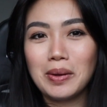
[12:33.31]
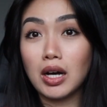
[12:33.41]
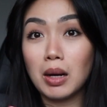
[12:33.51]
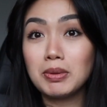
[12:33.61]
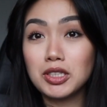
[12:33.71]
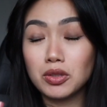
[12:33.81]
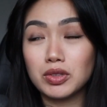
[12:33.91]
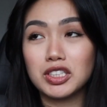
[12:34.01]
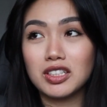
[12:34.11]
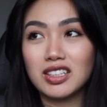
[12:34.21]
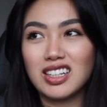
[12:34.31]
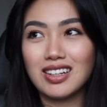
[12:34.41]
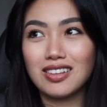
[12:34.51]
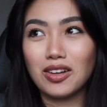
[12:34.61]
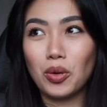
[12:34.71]
Up until
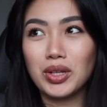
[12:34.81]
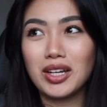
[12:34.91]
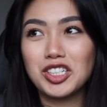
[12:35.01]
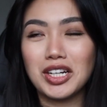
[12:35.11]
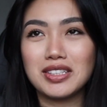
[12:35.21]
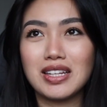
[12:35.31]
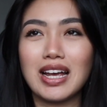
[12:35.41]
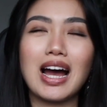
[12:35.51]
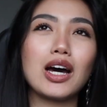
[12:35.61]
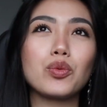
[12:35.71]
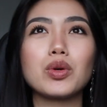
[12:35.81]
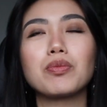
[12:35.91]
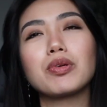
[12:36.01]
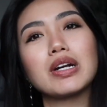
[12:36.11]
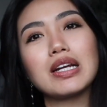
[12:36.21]
recently, the only shades they had were
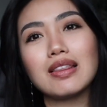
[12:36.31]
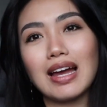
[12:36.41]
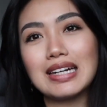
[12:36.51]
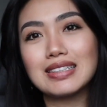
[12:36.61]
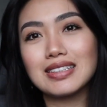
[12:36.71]
pretty light